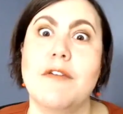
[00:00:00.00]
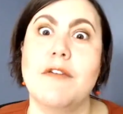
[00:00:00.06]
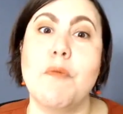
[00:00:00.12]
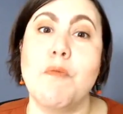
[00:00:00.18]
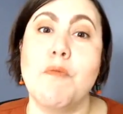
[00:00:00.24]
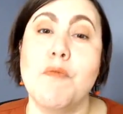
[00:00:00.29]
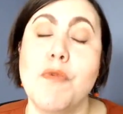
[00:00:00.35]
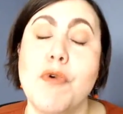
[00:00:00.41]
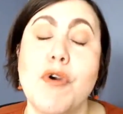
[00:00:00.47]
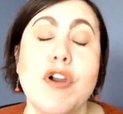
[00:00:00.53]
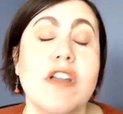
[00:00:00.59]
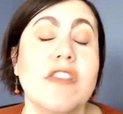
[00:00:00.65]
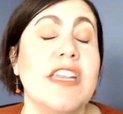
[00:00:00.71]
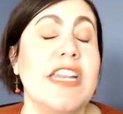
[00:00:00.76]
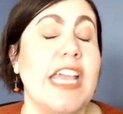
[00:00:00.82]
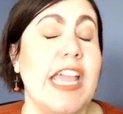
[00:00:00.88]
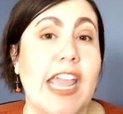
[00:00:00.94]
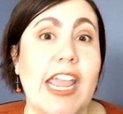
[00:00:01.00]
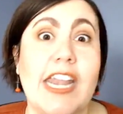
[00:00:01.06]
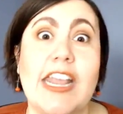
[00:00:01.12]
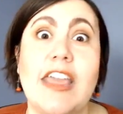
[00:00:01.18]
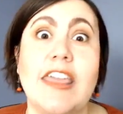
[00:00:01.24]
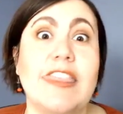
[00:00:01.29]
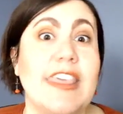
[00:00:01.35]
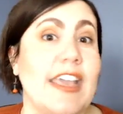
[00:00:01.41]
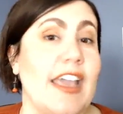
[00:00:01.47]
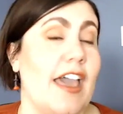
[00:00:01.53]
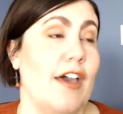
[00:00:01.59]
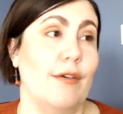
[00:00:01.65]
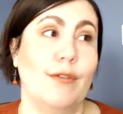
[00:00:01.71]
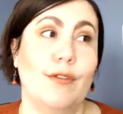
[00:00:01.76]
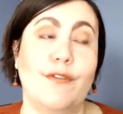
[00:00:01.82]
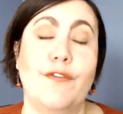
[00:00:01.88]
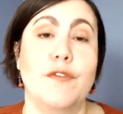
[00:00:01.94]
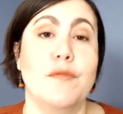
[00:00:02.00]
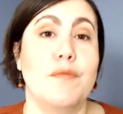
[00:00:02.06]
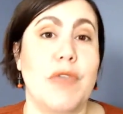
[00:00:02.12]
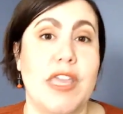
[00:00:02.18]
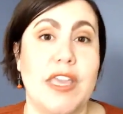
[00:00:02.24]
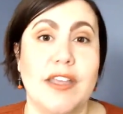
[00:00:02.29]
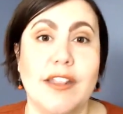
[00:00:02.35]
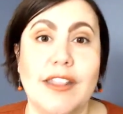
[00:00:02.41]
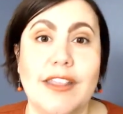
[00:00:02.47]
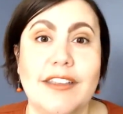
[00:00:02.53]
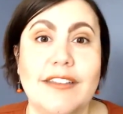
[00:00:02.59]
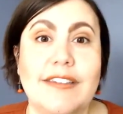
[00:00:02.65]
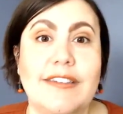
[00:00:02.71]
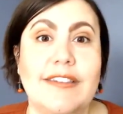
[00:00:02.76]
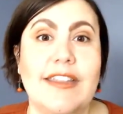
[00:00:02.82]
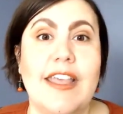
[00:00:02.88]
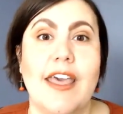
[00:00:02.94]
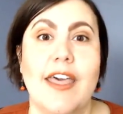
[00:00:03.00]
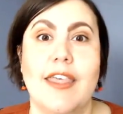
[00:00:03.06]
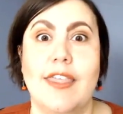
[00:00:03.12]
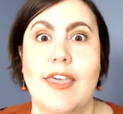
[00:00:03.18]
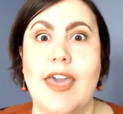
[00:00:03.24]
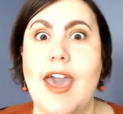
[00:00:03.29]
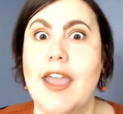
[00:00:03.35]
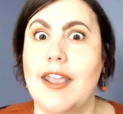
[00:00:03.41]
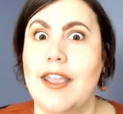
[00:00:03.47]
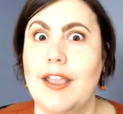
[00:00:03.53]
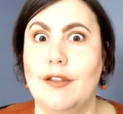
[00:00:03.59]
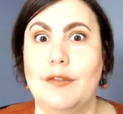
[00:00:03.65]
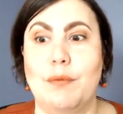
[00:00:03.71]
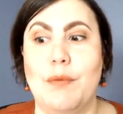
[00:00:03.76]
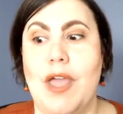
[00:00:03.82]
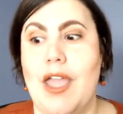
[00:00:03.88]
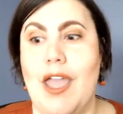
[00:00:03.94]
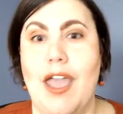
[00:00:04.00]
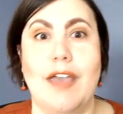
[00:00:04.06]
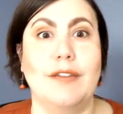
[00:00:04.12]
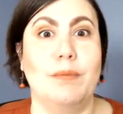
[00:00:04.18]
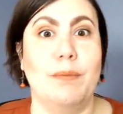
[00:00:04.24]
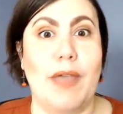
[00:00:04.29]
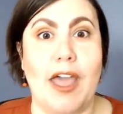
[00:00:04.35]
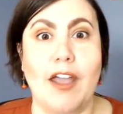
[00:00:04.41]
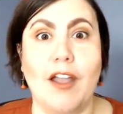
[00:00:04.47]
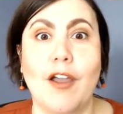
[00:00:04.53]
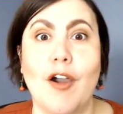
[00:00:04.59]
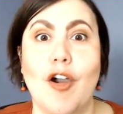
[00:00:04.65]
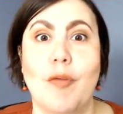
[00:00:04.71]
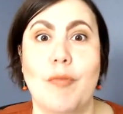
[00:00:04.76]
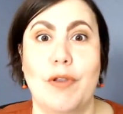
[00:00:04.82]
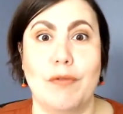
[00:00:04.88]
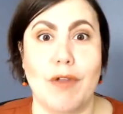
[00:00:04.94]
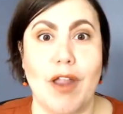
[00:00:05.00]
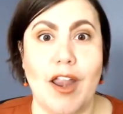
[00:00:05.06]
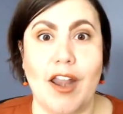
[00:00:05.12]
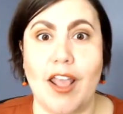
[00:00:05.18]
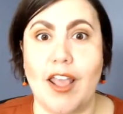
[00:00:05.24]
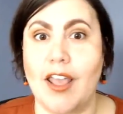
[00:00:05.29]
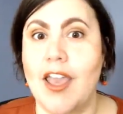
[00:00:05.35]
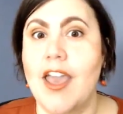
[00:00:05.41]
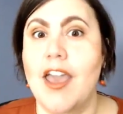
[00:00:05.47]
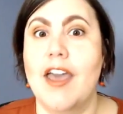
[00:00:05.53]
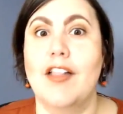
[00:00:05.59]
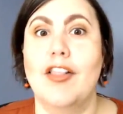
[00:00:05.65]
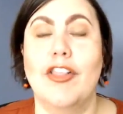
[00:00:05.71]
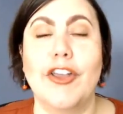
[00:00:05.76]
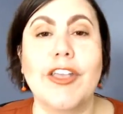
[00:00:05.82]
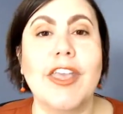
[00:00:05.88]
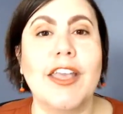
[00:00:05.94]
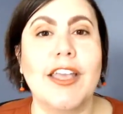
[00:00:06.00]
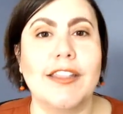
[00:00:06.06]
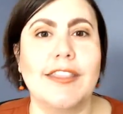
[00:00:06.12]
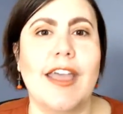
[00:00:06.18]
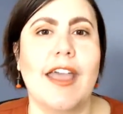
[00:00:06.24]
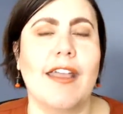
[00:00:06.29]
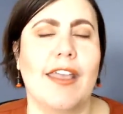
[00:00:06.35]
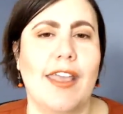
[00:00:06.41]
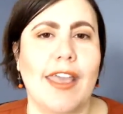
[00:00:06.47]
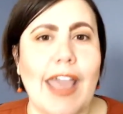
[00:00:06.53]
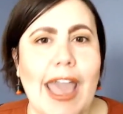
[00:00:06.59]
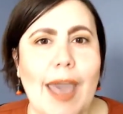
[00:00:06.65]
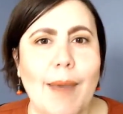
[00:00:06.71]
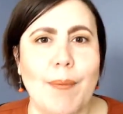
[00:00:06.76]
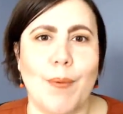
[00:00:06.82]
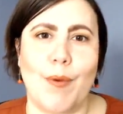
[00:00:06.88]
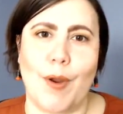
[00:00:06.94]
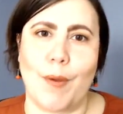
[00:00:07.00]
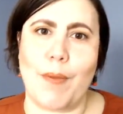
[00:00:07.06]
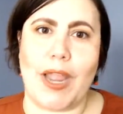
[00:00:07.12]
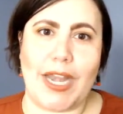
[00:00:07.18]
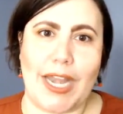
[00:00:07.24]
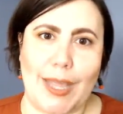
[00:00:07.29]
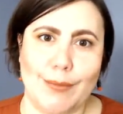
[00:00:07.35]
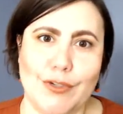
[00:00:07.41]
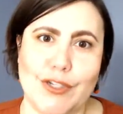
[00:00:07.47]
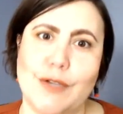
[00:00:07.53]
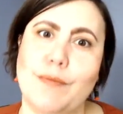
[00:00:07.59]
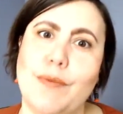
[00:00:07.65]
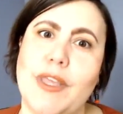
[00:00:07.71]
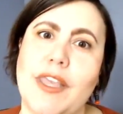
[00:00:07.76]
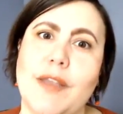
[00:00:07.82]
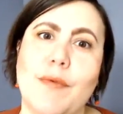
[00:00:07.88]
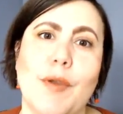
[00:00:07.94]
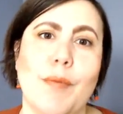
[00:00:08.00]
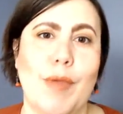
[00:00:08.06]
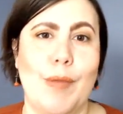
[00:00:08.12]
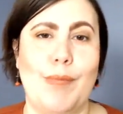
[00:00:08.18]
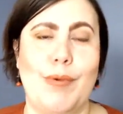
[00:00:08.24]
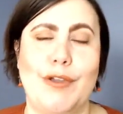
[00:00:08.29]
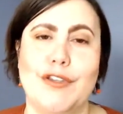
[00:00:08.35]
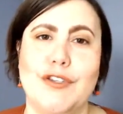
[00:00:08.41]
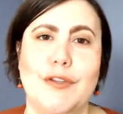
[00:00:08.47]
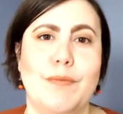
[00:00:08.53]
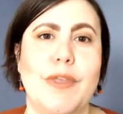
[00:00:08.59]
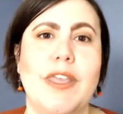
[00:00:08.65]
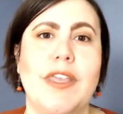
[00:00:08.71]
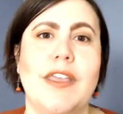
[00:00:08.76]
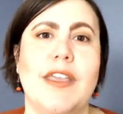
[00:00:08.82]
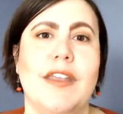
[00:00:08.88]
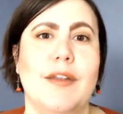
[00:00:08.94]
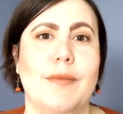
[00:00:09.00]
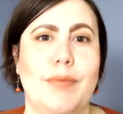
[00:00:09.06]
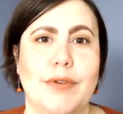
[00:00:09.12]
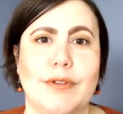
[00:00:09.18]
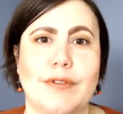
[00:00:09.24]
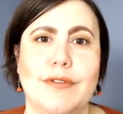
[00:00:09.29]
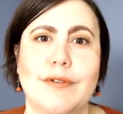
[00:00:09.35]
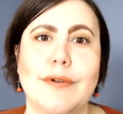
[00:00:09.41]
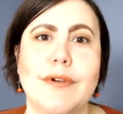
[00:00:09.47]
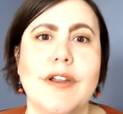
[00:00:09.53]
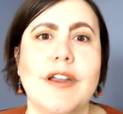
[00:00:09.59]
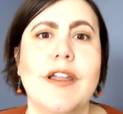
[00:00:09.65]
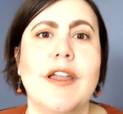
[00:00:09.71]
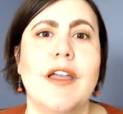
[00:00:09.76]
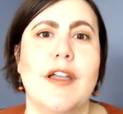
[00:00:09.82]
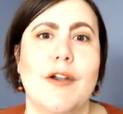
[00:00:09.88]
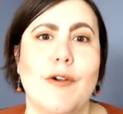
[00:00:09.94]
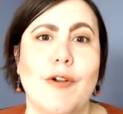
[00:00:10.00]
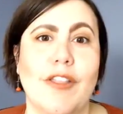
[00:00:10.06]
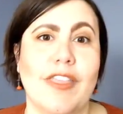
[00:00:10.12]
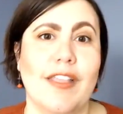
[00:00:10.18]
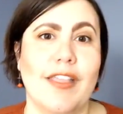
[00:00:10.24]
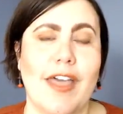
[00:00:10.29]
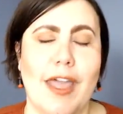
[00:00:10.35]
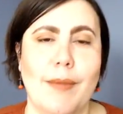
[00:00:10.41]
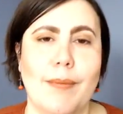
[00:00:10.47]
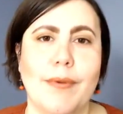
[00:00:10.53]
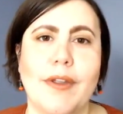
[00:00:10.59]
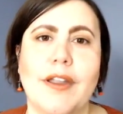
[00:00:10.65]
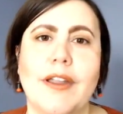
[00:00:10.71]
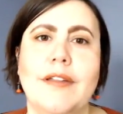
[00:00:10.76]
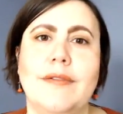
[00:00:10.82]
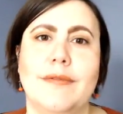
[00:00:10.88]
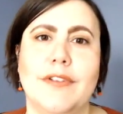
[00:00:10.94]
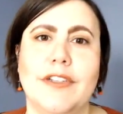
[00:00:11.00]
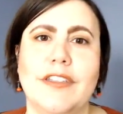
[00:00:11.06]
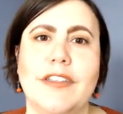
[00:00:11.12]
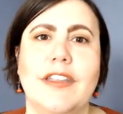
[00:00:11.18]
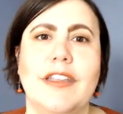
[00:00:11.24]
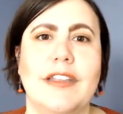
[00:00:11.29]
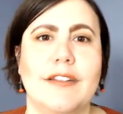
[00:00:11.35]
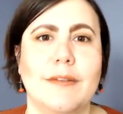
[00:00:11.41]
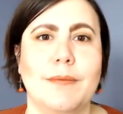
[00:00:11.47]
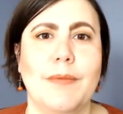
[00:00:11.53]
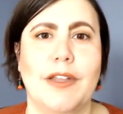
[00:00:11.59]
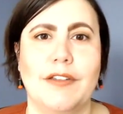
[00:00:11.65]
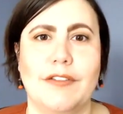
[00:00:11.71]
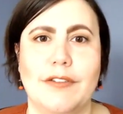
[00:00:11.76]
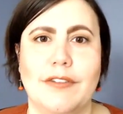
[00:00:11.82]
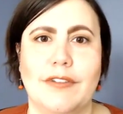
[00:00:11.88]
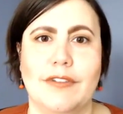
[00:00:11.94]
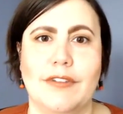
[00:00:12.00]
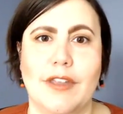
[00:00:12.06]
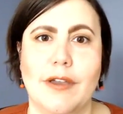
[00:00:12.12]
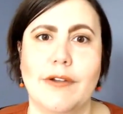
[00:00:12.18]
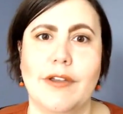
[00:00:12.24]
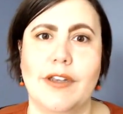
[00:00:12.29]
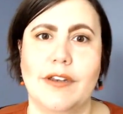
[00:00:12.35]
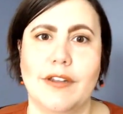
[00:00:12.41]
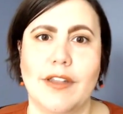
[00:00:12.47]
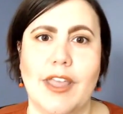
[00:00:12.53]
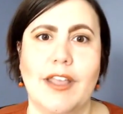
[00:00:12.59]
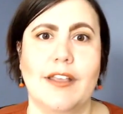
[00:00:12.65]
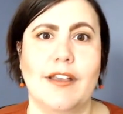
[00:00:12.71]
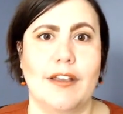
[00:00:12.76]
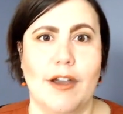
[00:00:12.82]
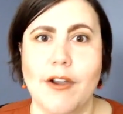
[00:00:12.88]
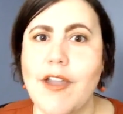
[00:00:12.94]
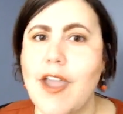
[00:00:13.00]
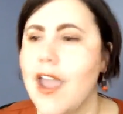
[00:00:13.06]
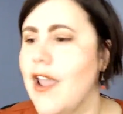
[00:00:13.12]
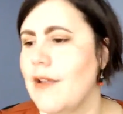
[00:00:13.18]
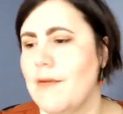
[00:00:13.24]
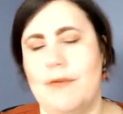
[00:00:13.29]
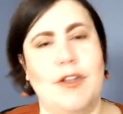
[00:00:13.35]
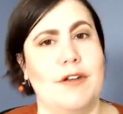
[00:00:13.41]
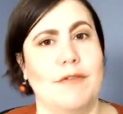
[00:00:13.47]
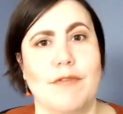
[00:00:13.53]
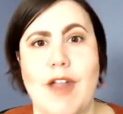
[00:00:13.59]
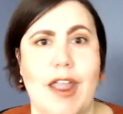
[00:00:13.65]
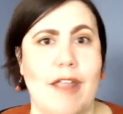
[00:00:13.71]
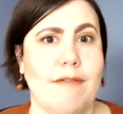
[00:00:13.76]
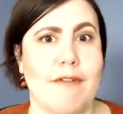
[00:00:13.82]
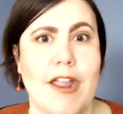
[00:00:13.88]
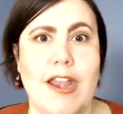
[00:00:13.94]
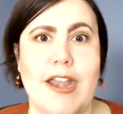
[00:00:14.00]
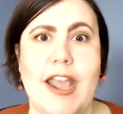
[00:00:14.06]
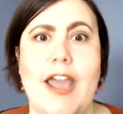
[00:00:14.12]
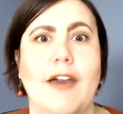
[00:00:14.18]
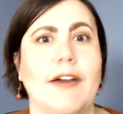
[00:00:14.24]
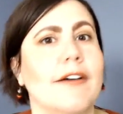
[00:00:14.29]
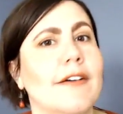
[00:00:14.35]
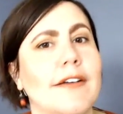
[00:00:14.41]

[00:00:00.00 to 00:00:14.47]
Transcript: more than anything else, for me at least, that gets my ass back home and writing. Looking at that gap where my name should be, where my book should be in a bookstore or the library, really gets my juices going. Like, okay, I'm gonna write right now.